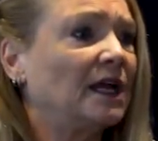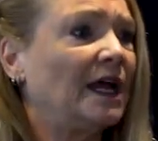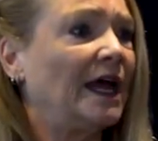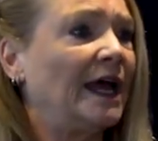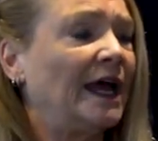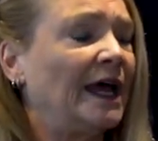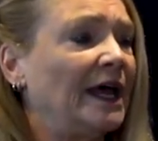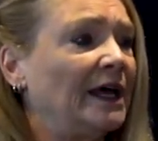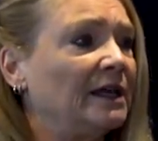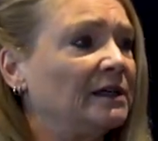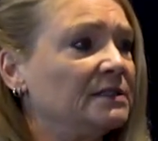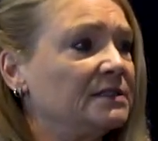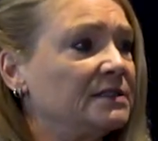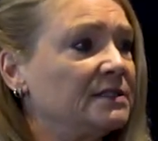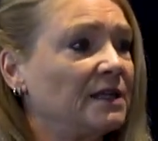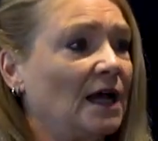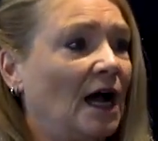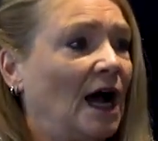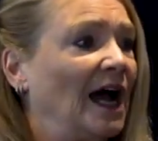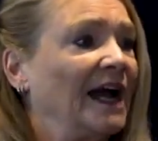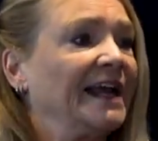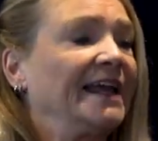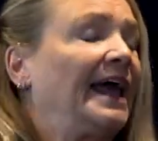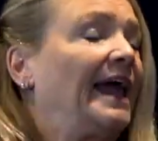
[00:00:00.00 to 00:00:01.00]
And
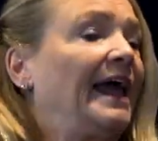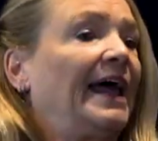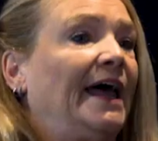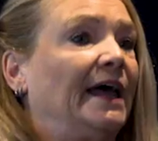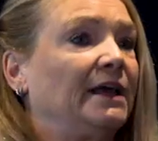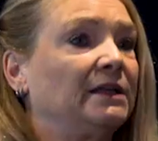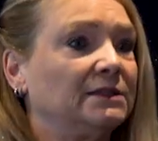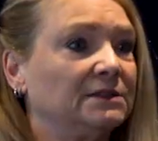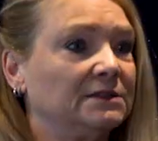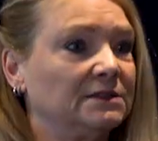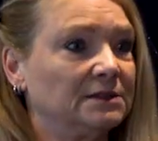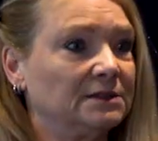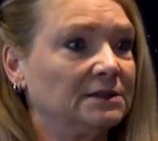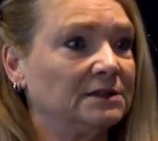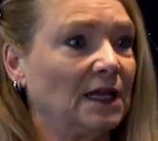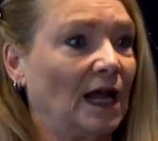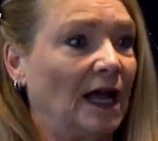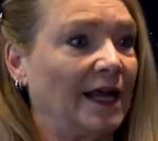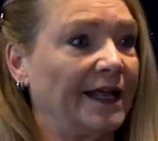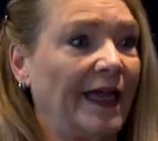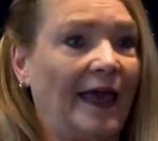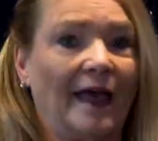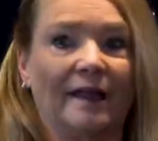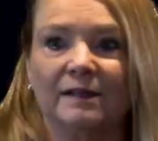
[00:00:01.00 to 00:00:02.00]
I can't
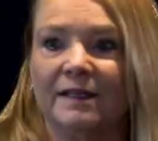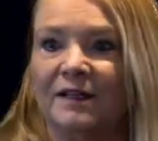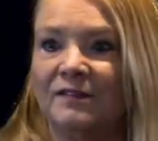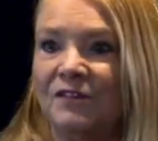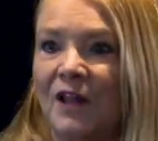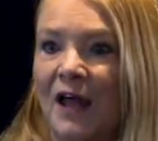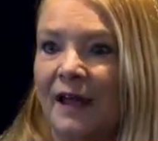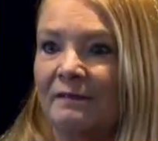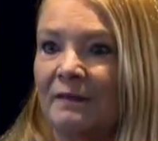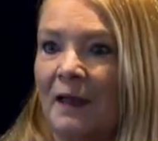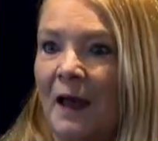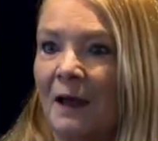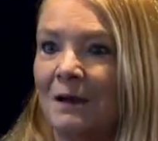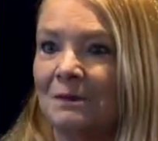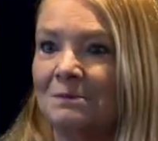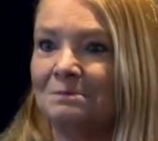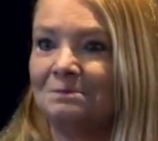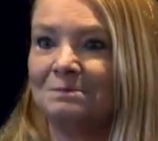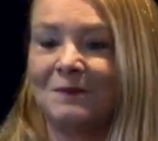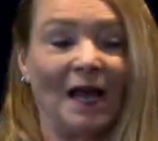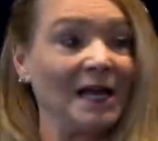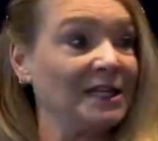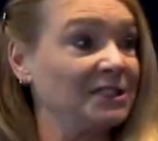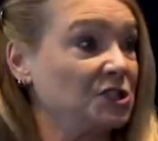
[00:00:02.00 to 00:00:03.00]
live like that.
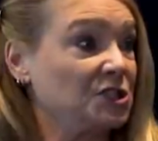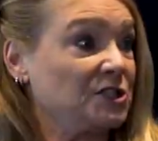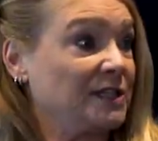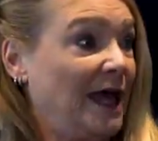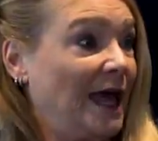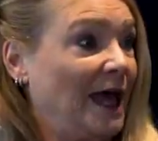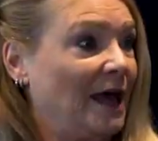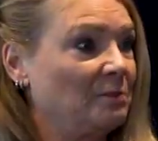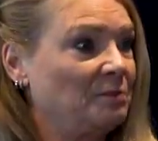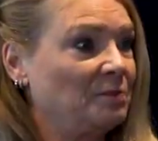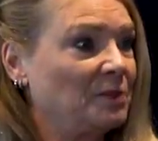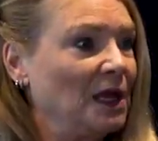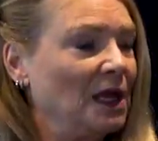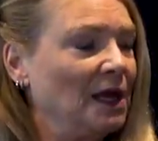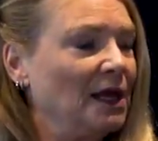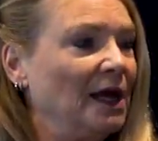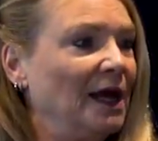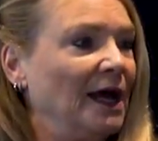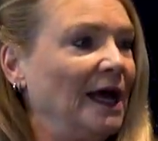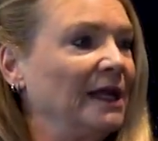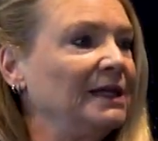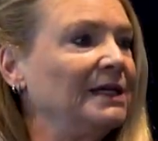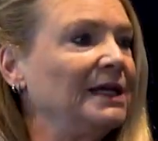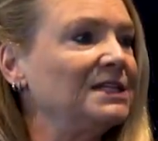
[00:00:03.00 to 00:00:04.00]
I just can't.
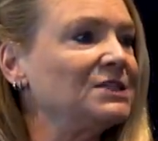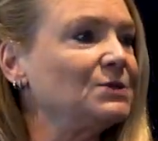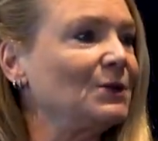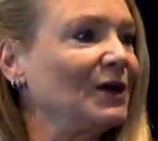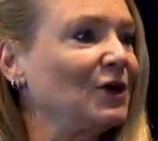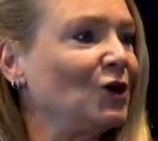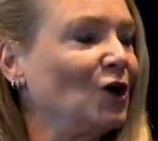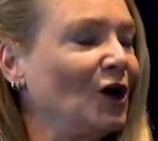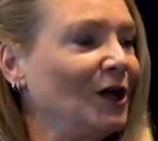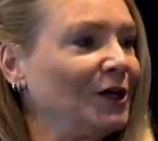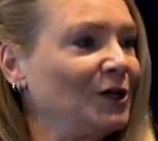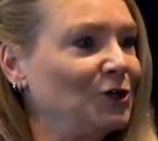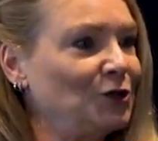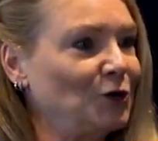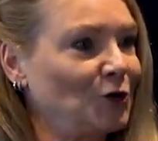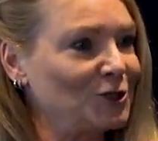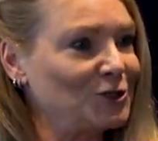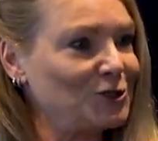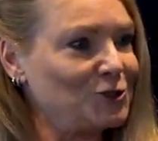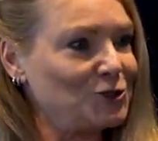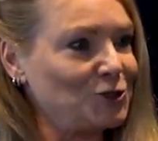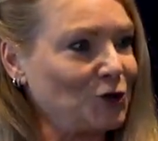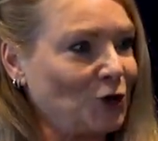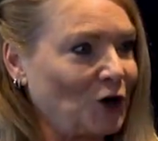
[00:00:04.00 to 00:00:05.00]
And that's why, Connie, your
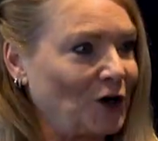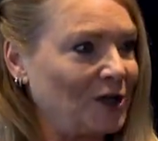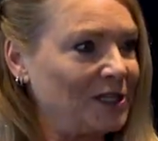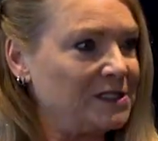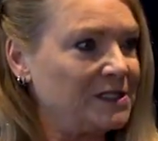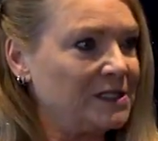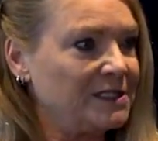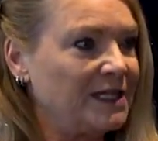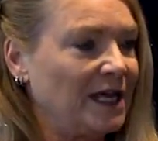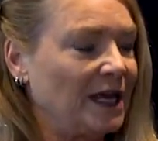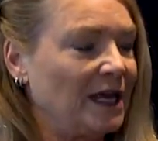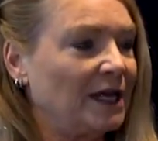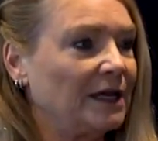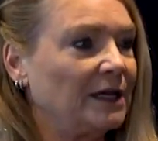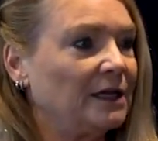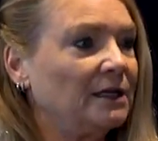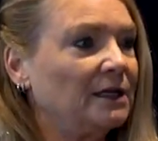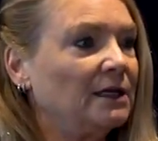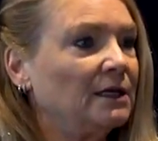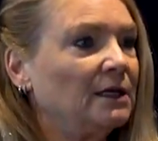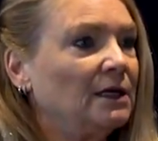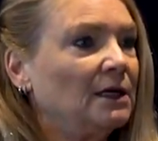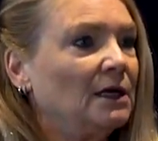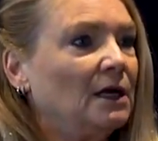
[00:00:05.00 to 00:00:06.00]
story today
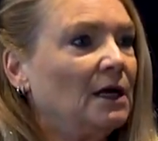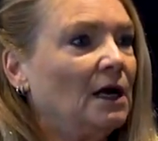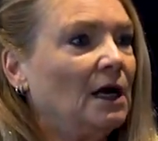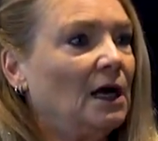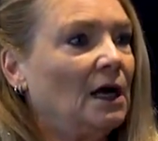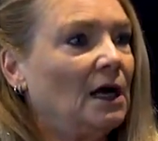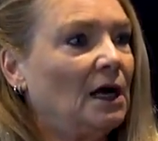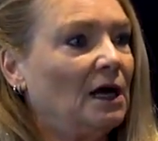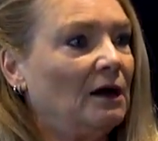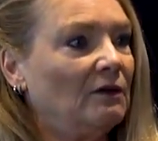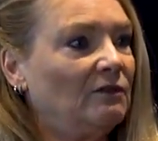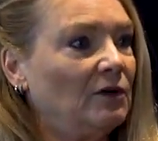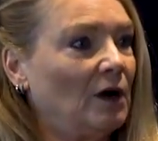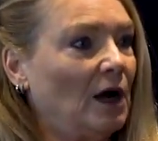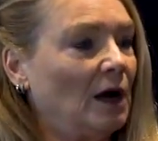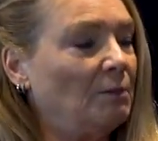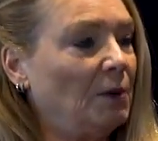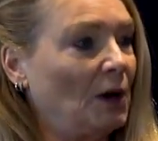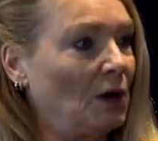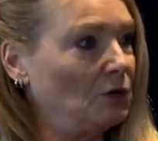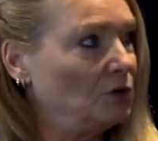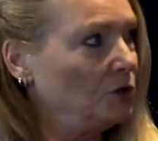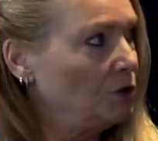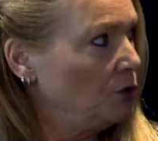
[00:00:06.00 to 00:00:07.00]

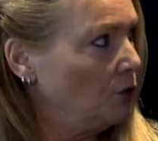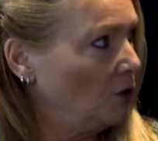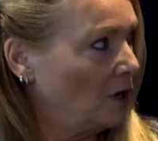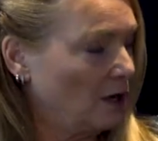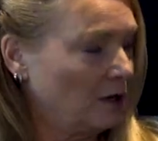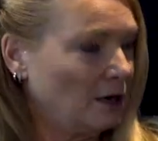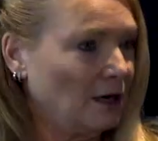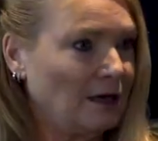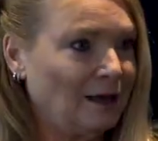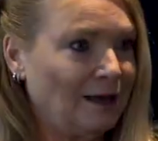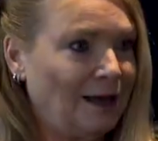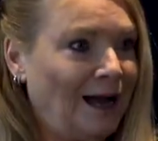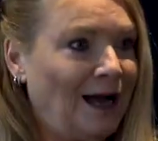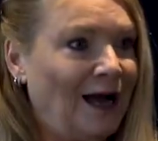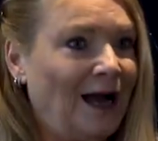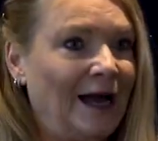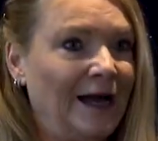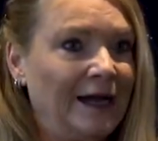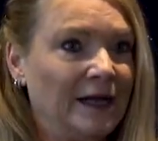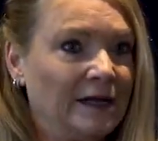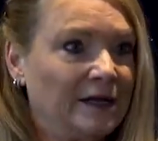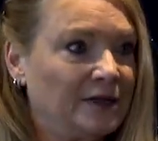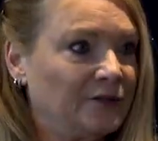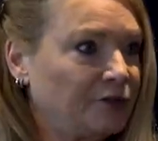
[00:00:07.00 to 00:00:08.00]
about your
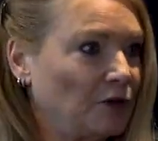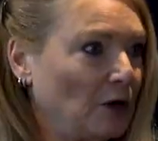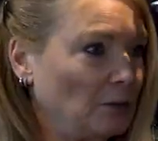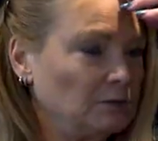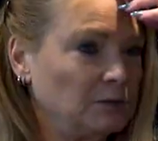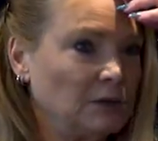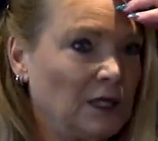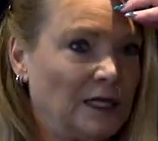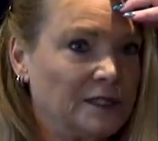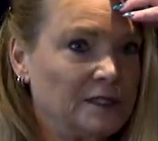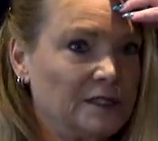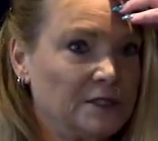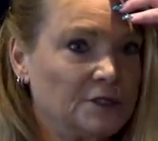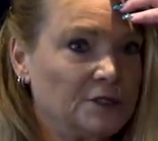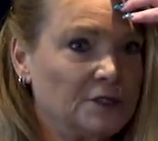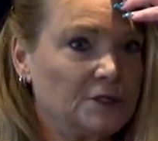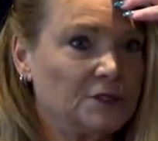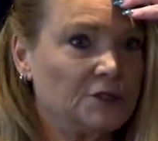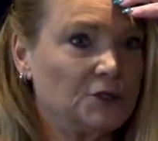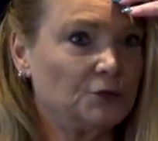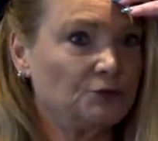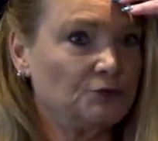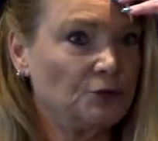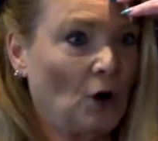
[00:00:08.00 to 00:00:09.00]
hike from London
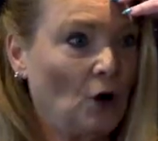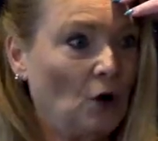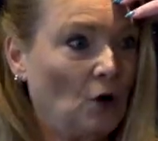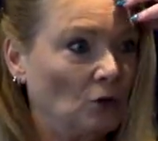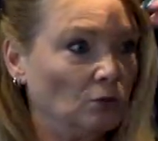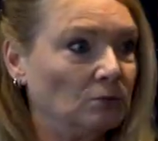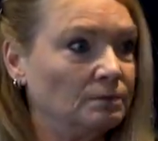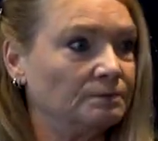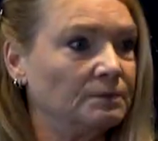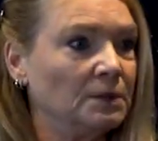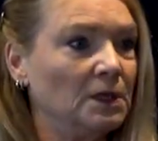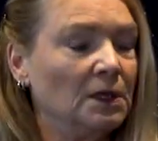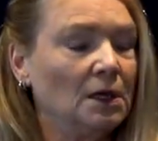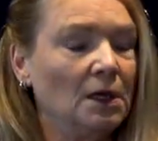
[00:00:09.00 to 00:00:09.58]
to Rome